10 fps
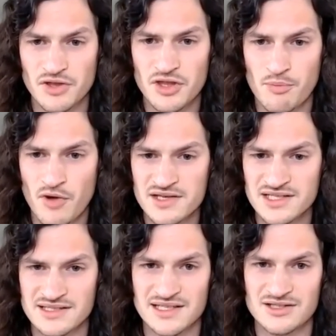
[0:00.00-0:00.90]
But the
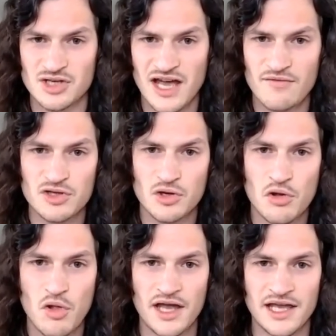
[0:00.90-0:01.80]
process is you have a new
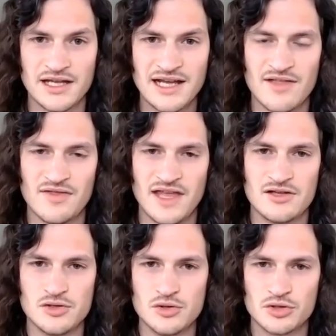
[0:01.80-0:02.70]
client, and
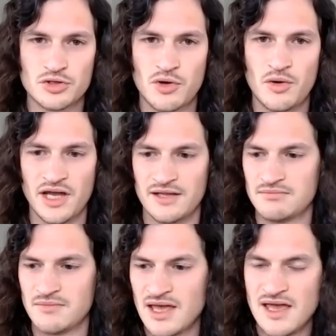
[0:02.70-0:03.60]
then you throw
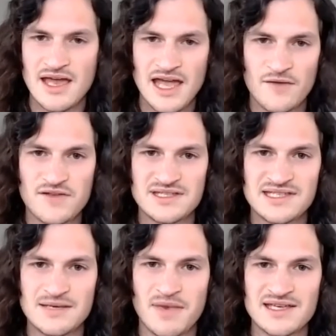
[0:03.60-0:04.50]
in
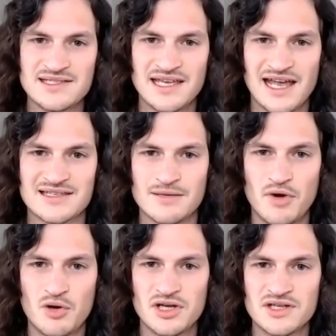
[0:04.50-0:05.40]
FTC Basic as a
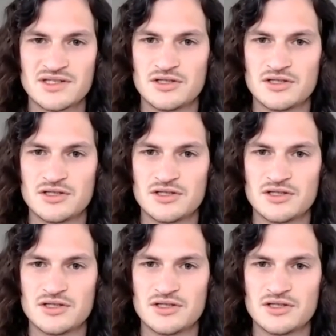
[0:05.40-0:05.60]
bonus.